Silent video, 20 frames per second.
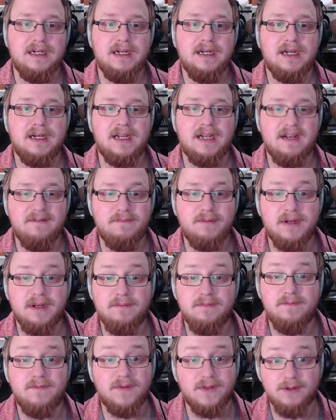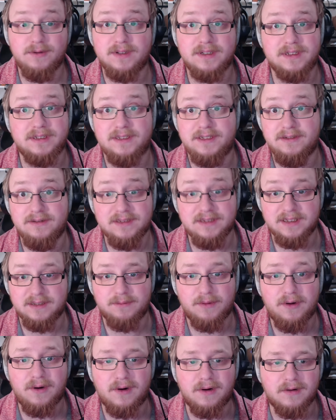and I've become fluent in using
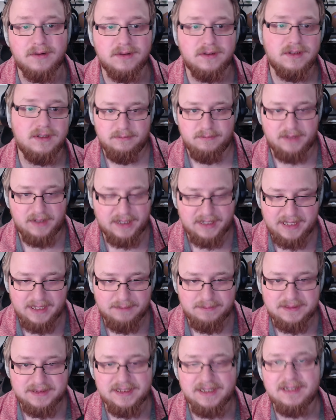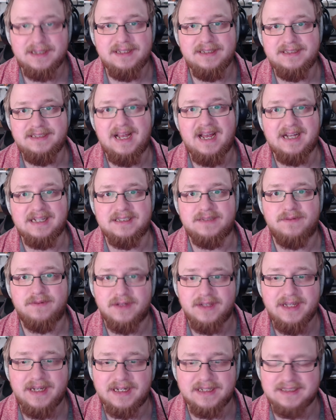them all. But I keep seeing these ads for
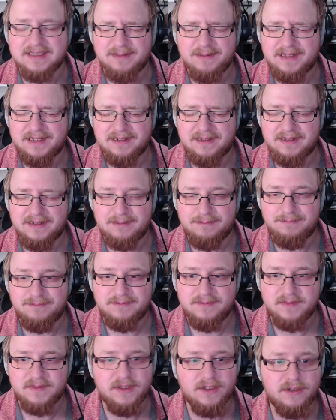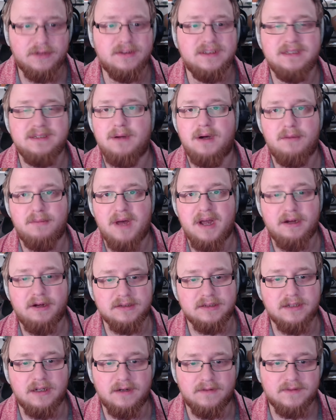Linux, news about
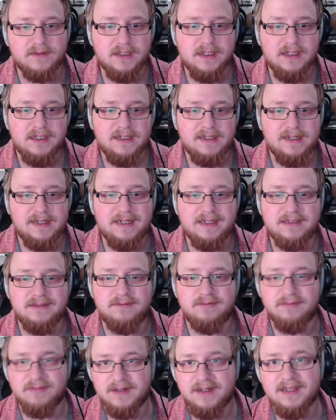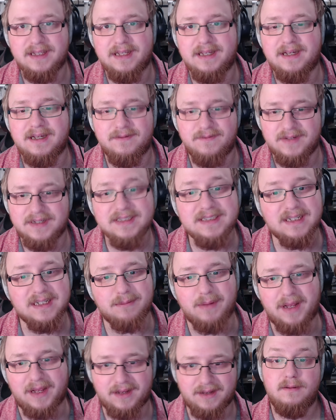Microsoft, and it's really
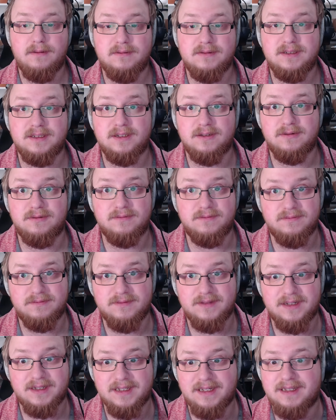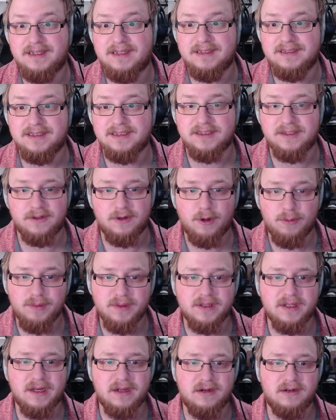convincing me. So really, this is an
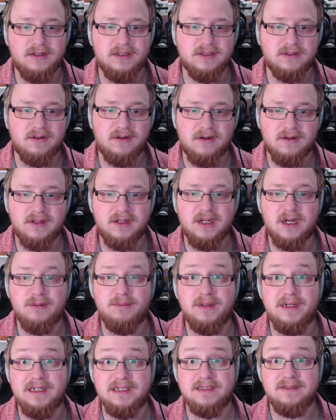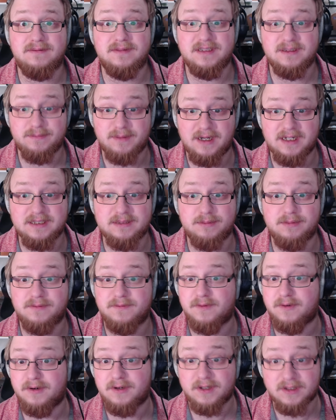open letter to all the companies responsible
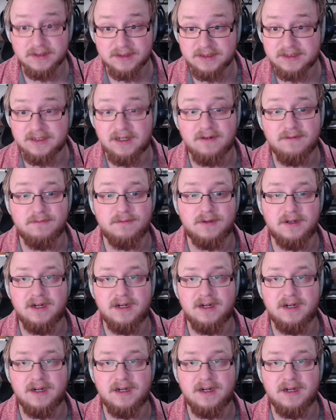for all the software